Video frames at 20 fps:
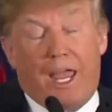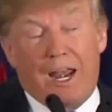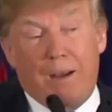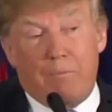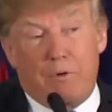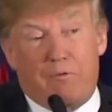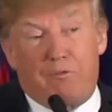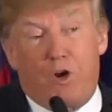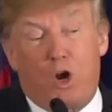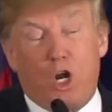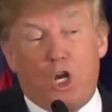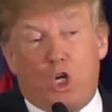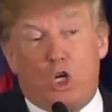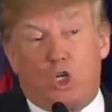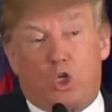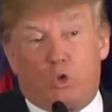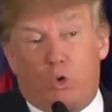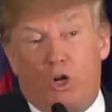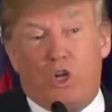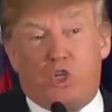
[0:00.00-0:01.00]
And I'm a very
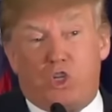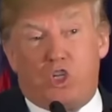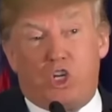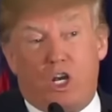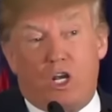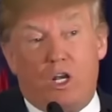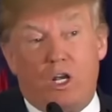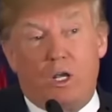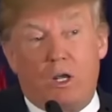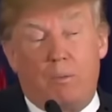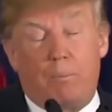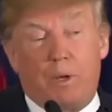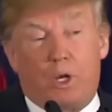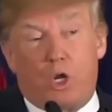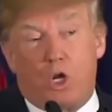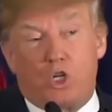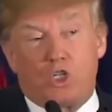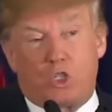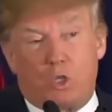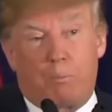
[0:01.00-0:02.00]
good Christian
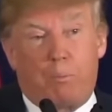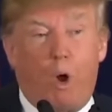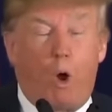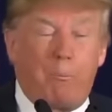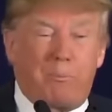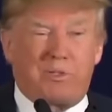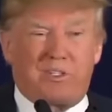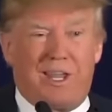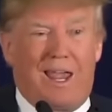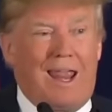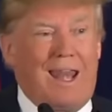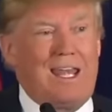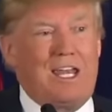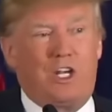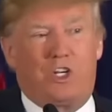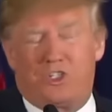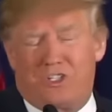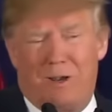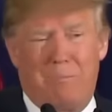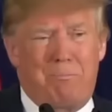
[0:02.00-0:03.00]
because the Pope
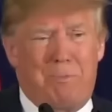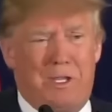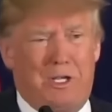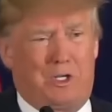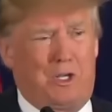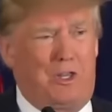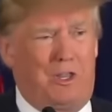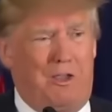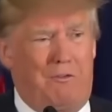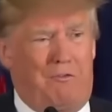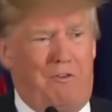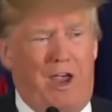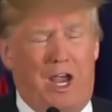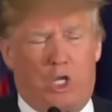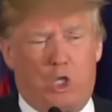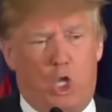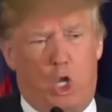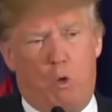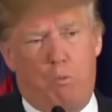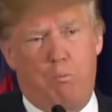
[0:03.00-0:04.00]
said something to the
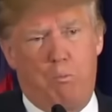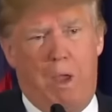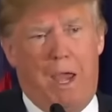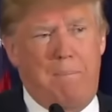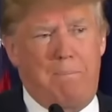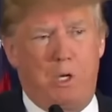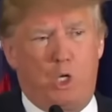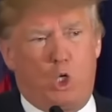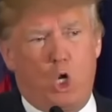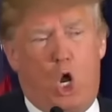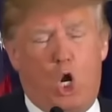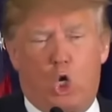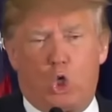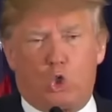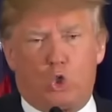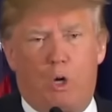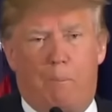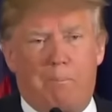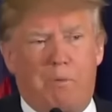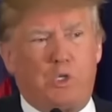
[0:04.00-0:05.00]
effect that maybe
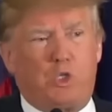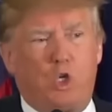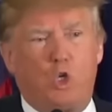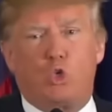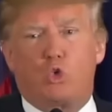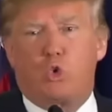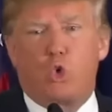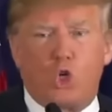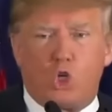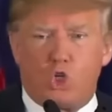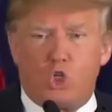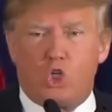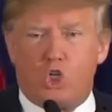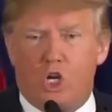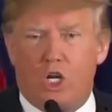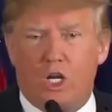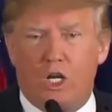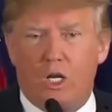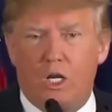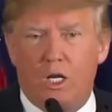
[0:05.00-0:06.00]
Donald Trump isn't
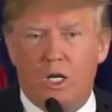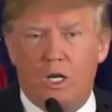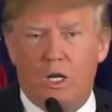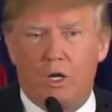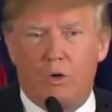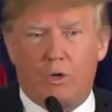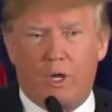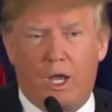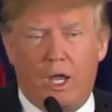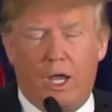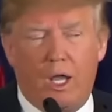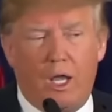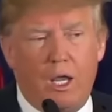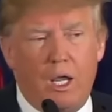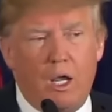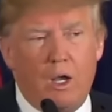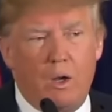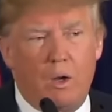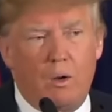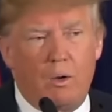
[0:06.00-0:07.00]
Christian, okay?
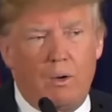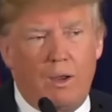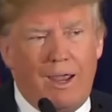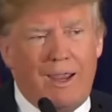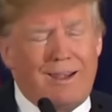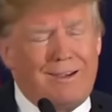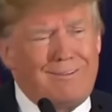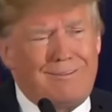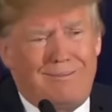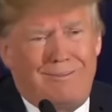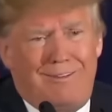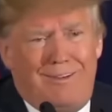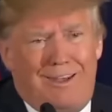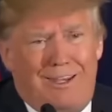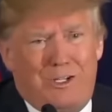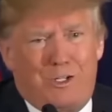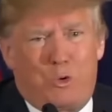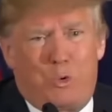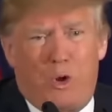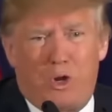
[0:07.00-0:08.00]
And
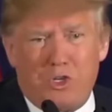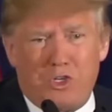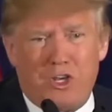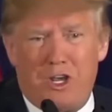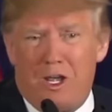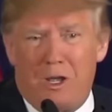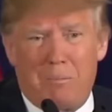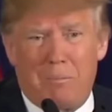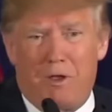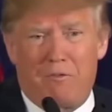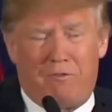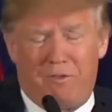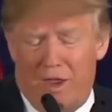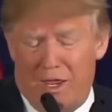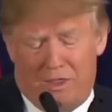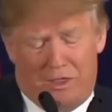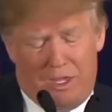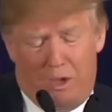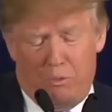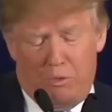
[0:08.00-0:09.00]
he's questioning my
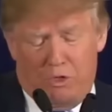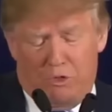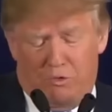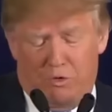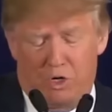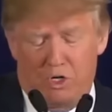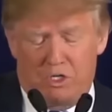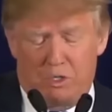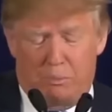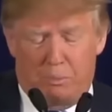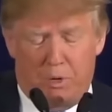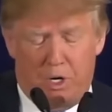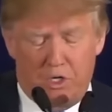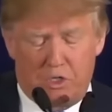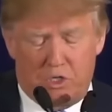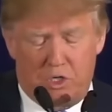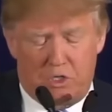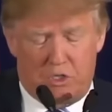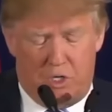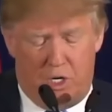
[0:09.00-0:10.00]
faith. I was very
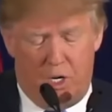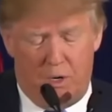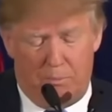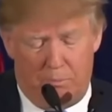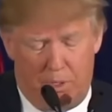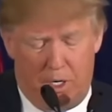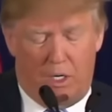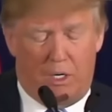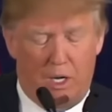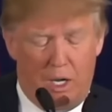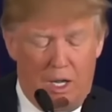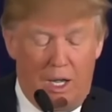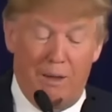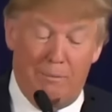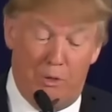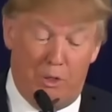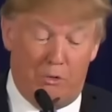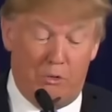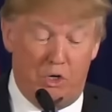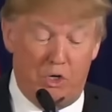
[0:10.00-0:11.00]
surprised to see it, but I
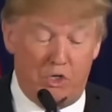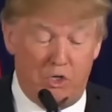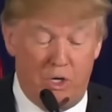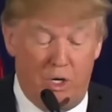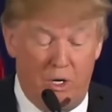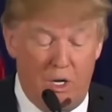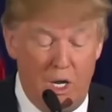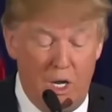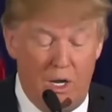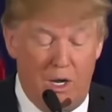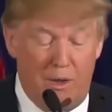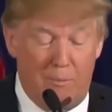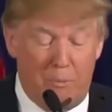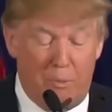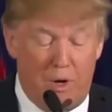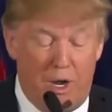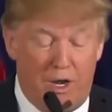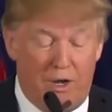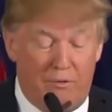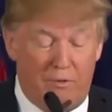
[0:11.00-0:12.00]
am a Christian. I'm
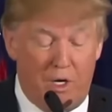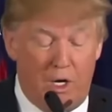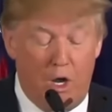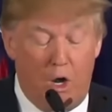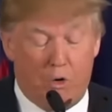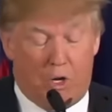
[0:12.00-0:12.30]
proud of it.